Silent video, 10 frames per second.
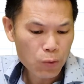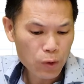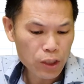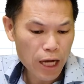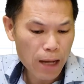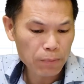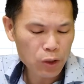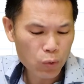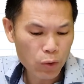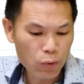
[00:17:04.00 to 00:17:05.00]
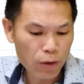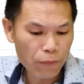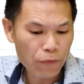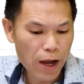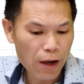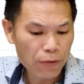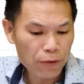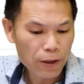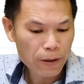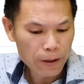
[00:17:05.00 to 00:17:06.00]
with times square root of 5.
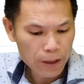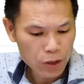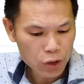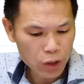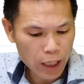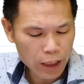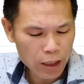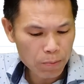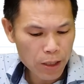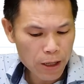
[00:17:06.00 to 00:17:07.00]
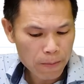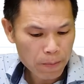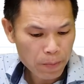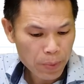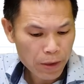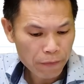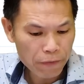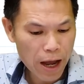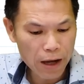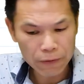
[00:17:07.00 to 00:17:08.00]
So that give me
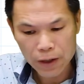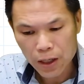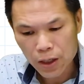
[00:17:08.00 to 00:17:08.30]
5.